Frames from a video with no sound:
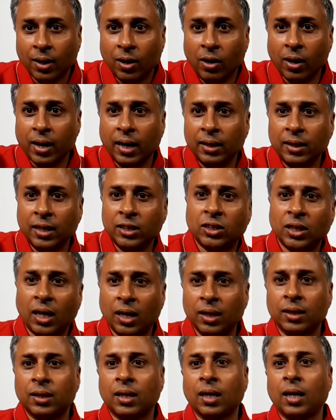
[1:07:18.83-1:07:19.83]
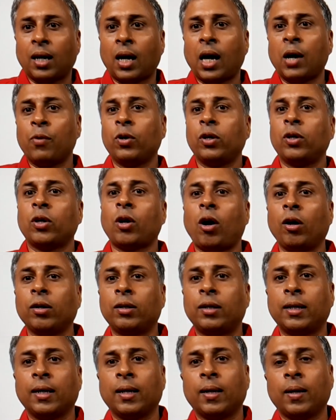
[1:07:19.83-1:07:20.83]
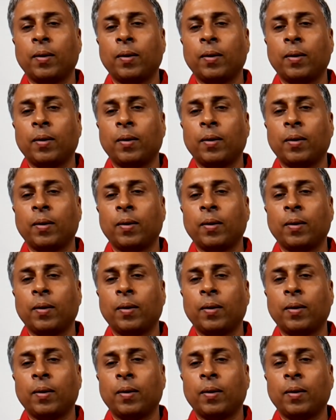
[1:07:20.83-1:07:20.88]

Okay, Nishant, I would not